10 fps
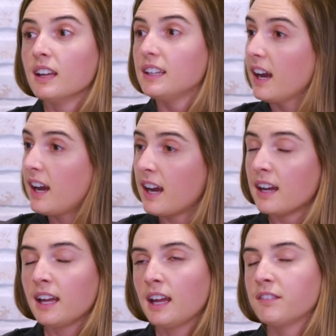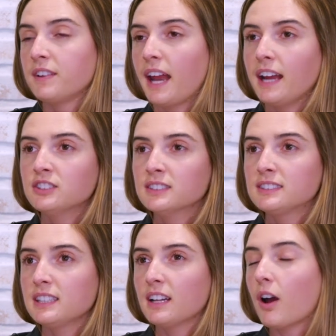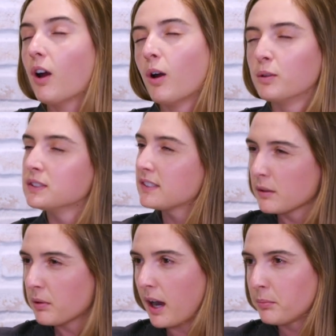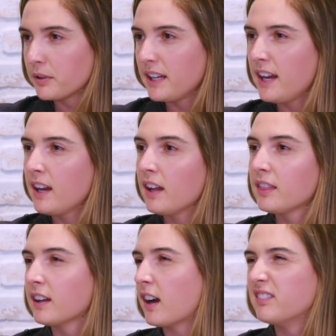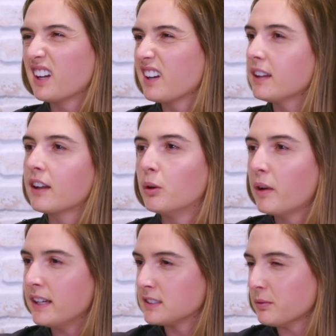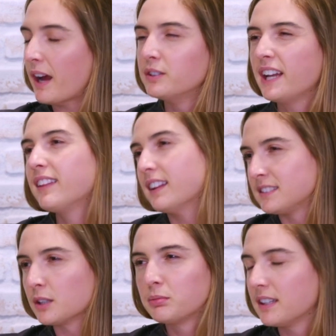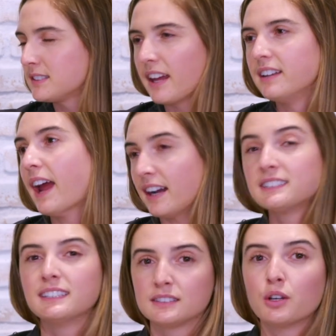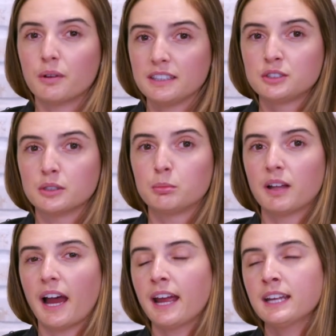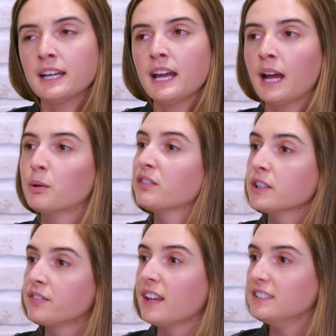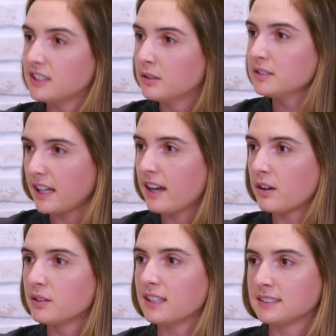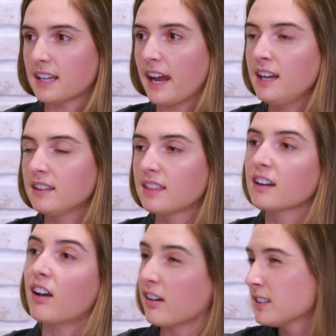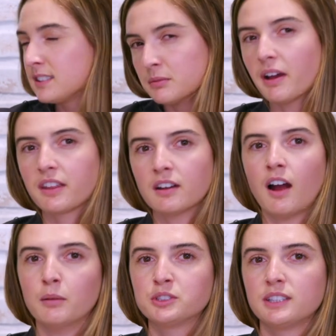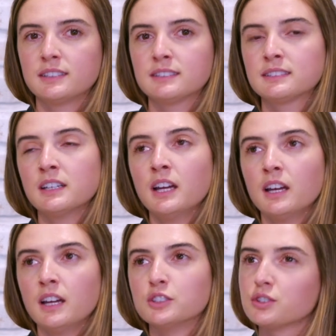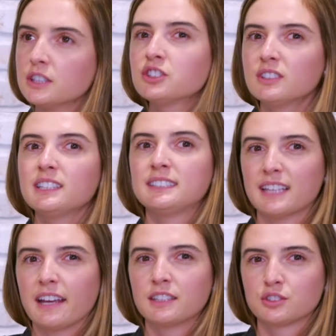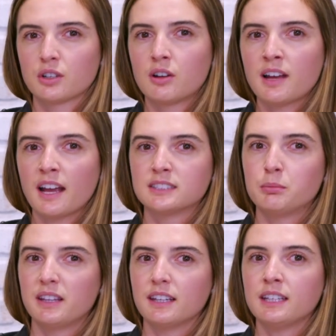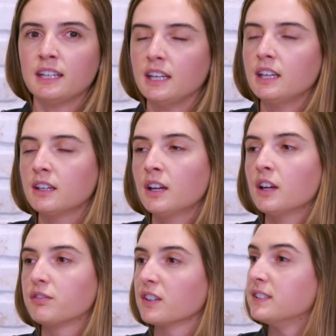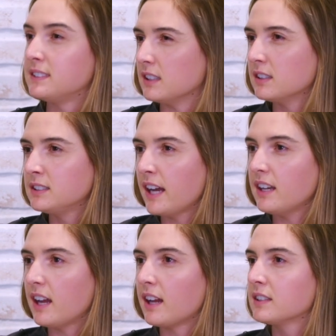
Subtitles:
Yeah, if an agency owns the property, there are very little ways around it. The Surplus Land Act is going to apply. However, if they don't yet own the site, there are some other options. Traditionally, site control has been the key for facilitating